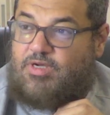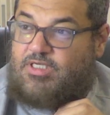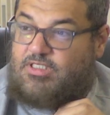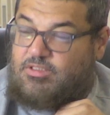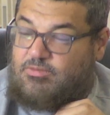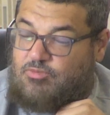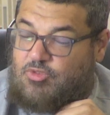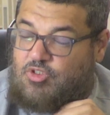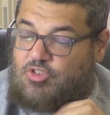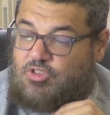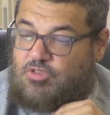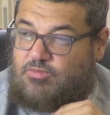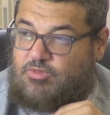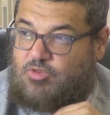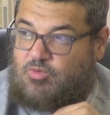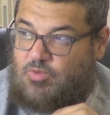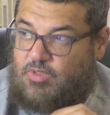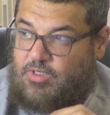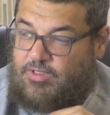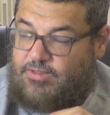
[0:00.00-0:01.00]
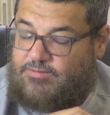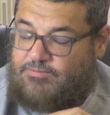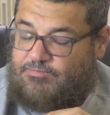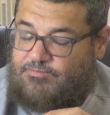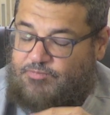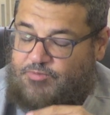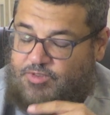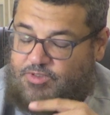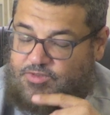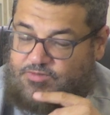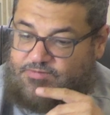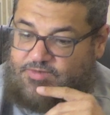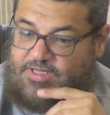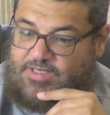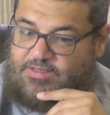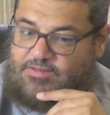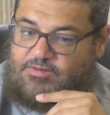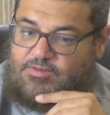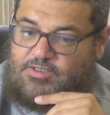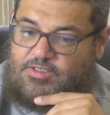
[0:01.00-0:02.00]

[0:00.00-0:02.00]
he's a Muslim as well, his father,